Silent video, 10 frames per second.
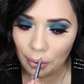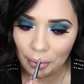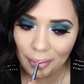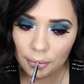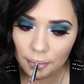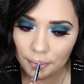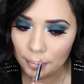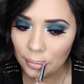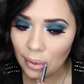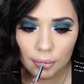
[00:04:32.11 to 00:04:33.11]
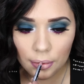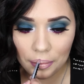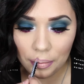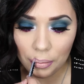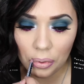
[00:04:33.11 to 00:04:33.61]
lip pencil in the shade
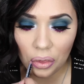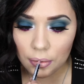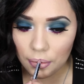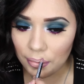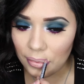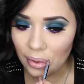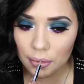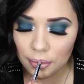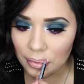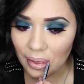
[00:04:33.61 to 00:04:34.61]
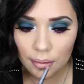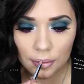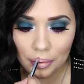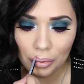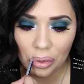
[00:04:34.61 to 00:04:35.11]
Mauve, I am just lining my lips,